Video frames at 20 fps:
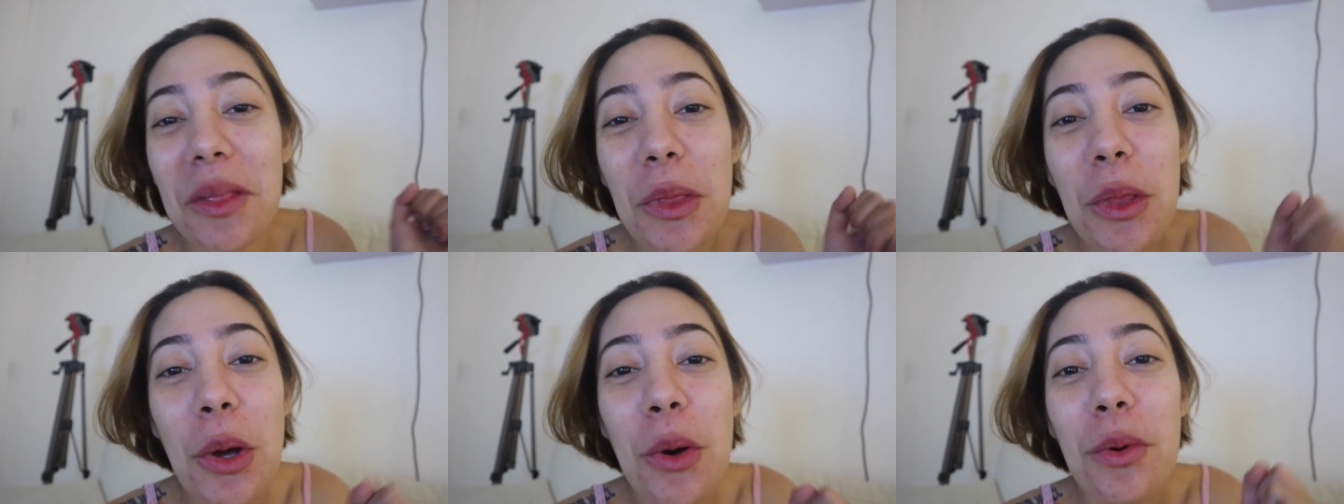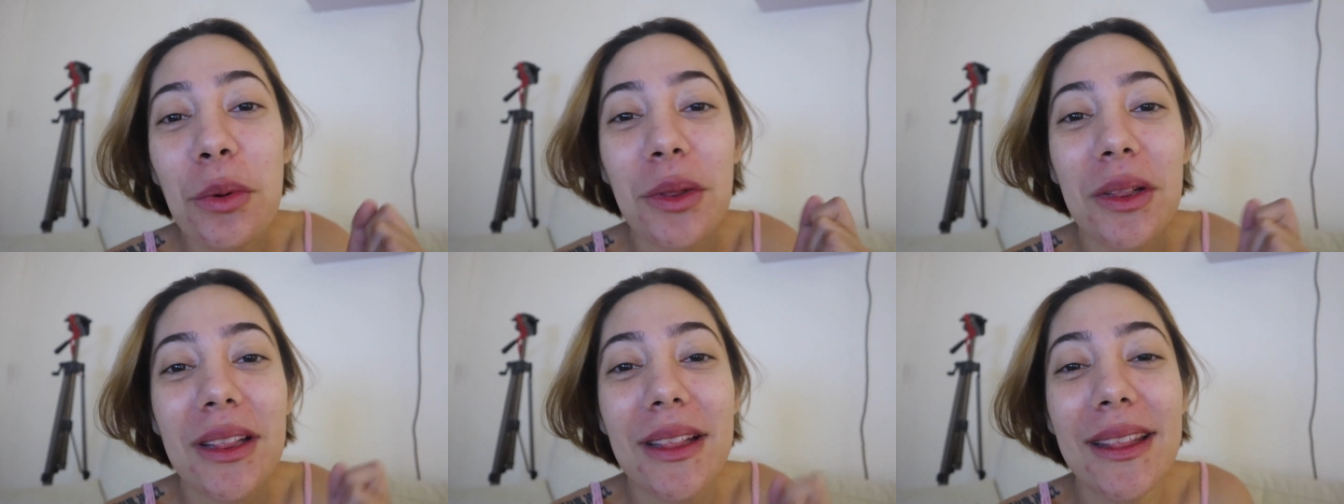
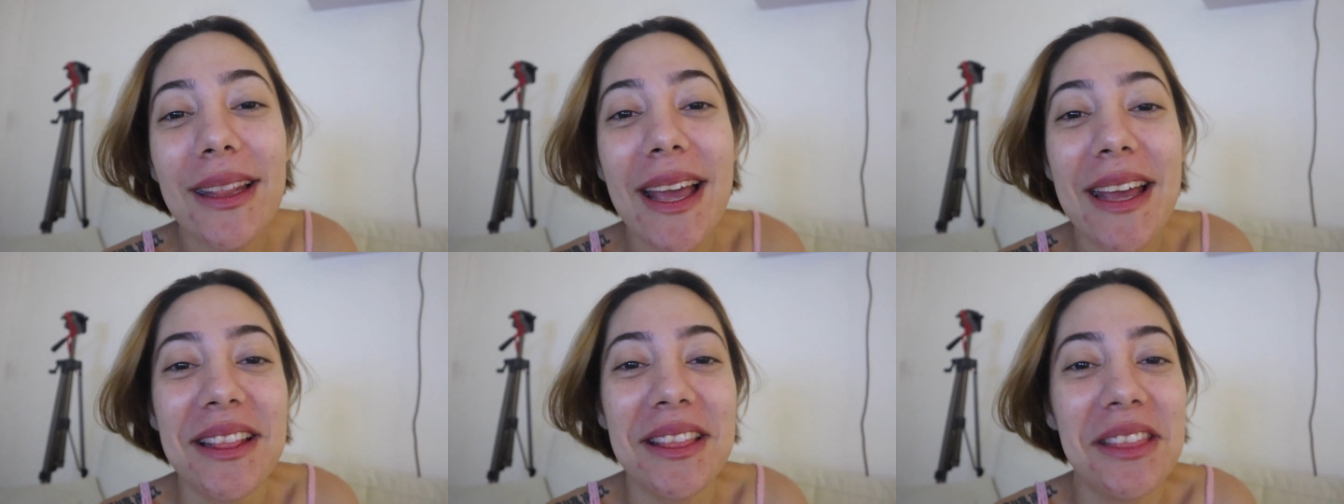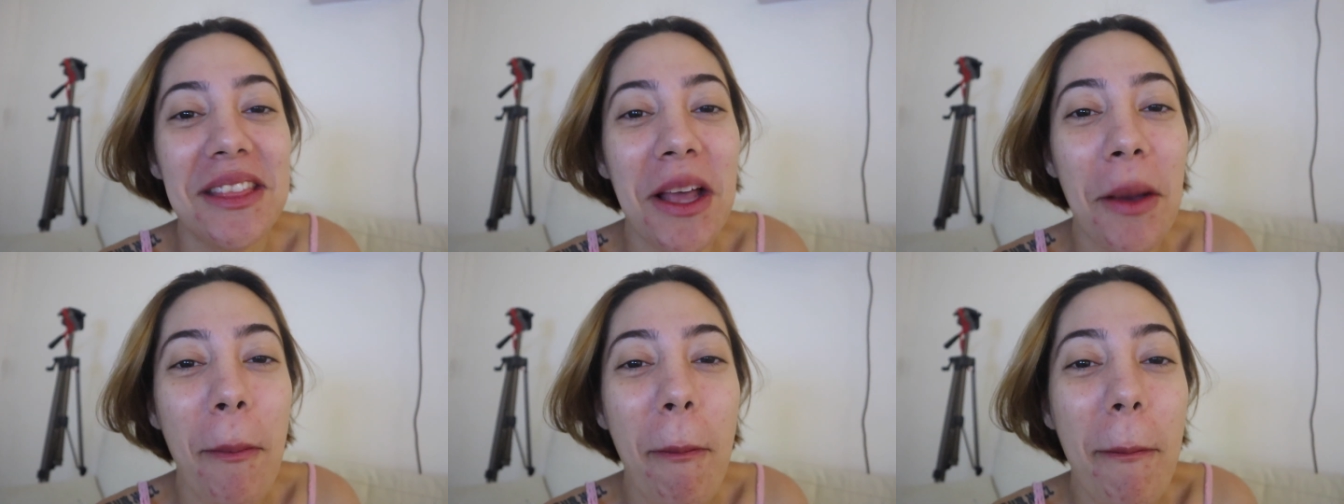Don't let
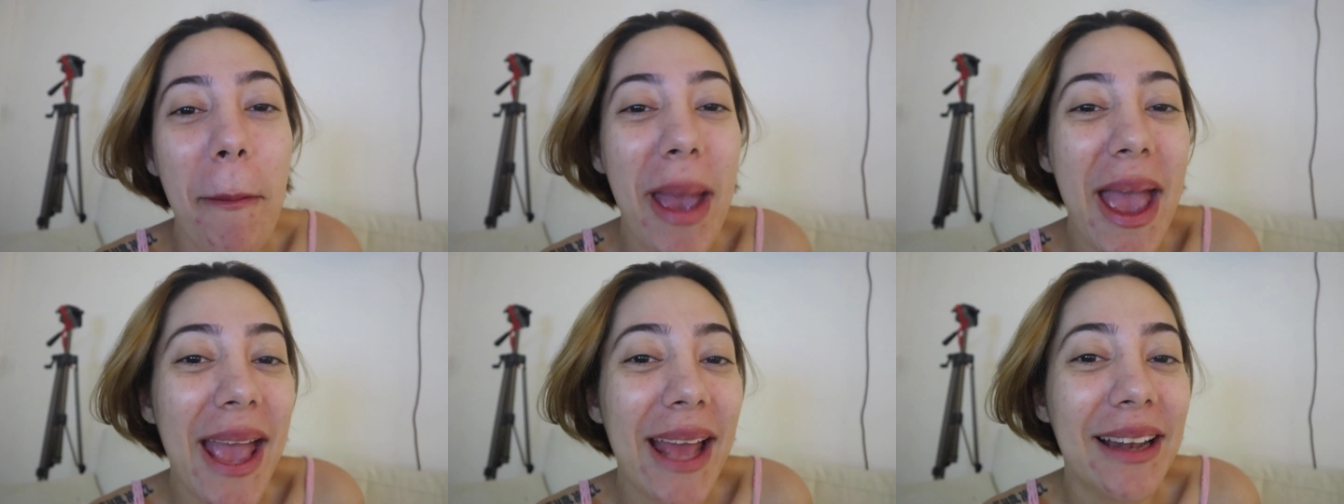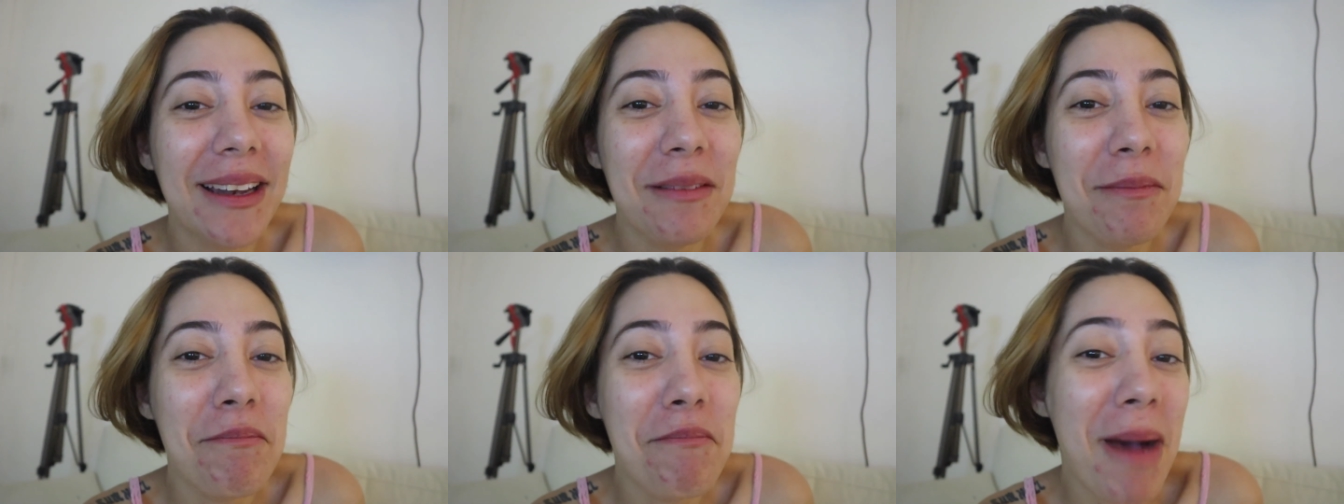the bed
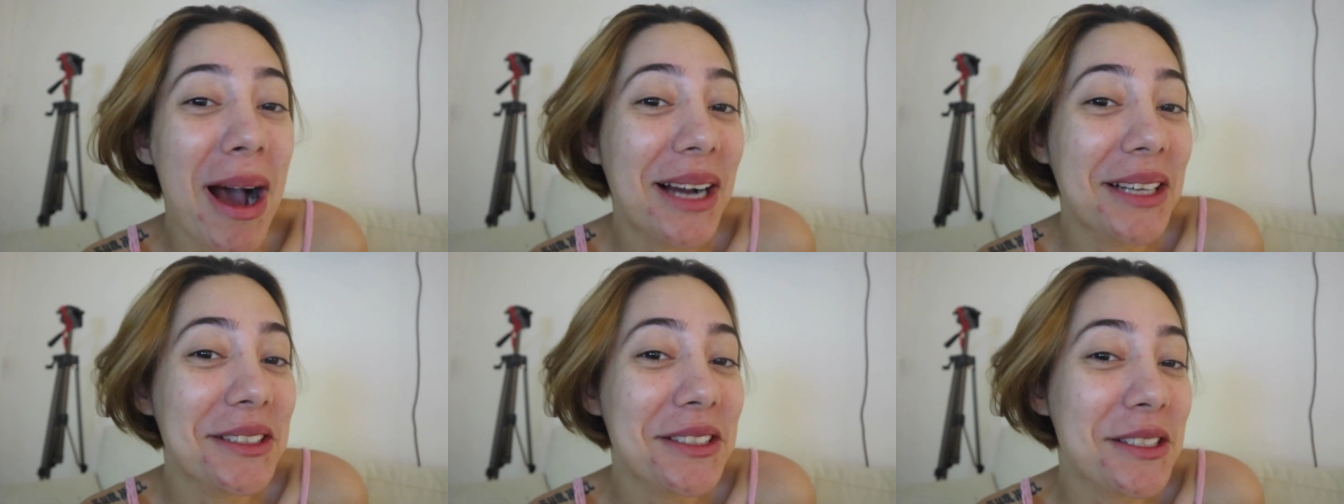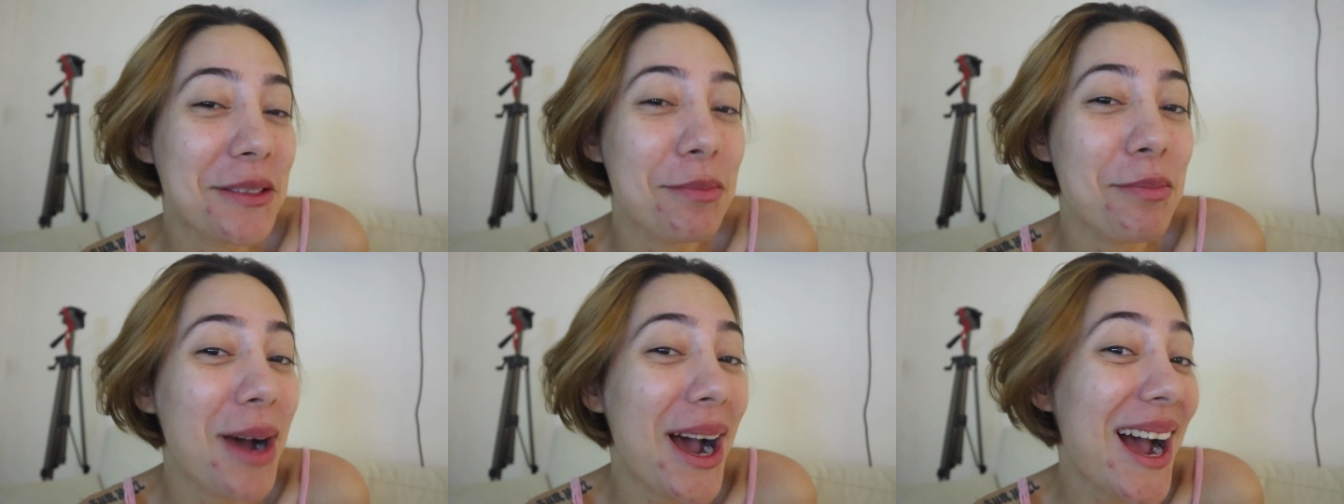bugs
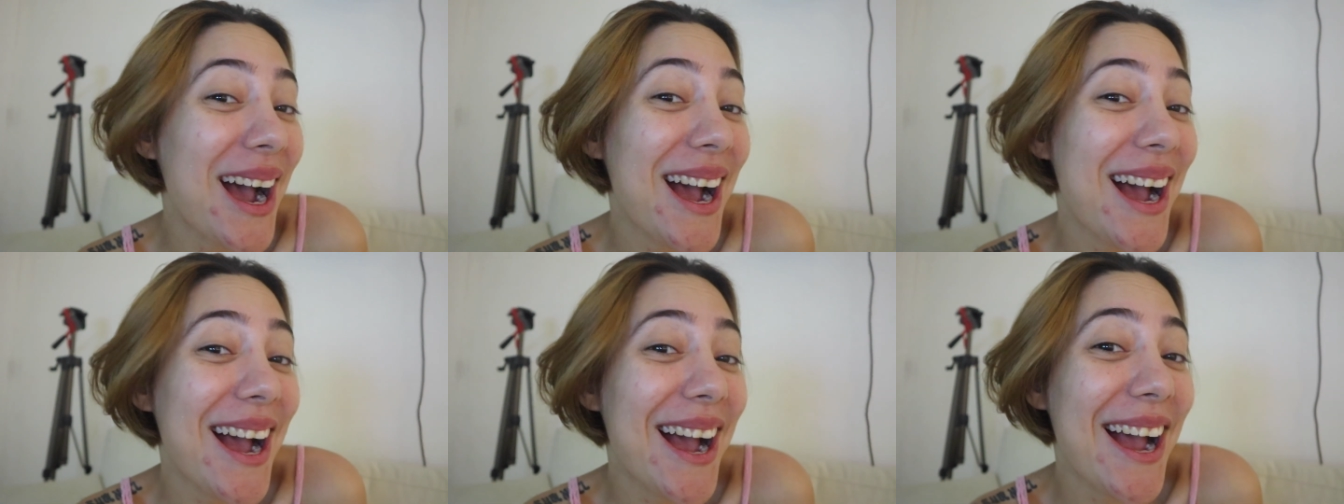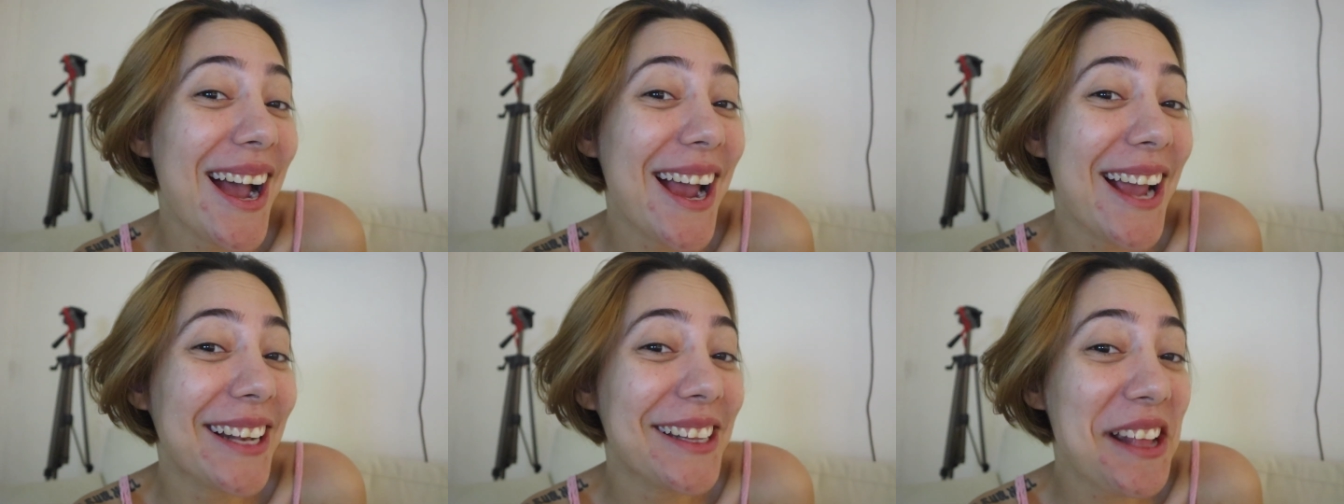
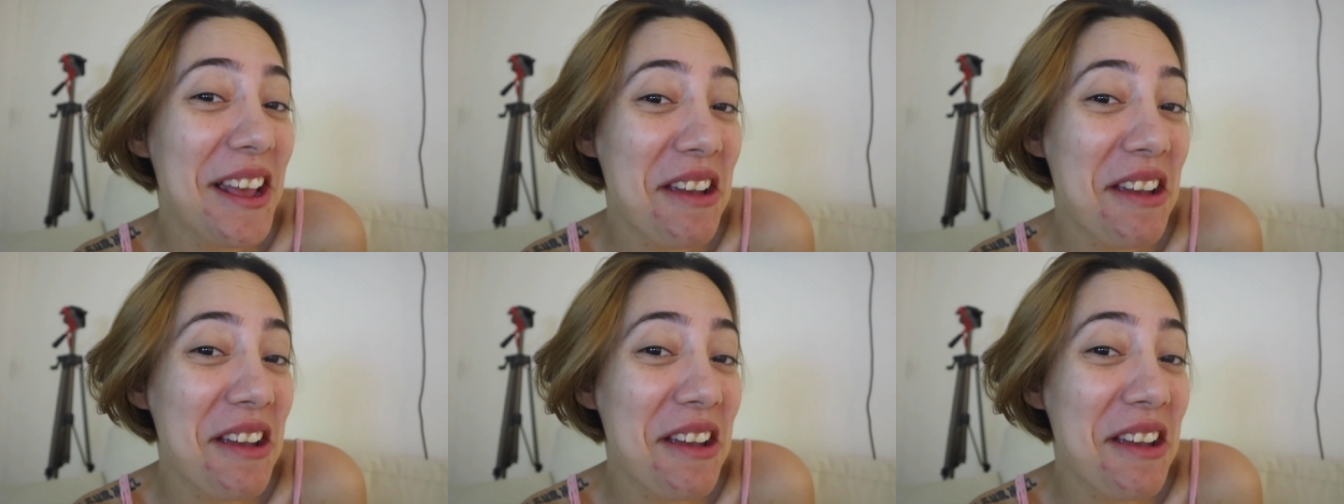bite.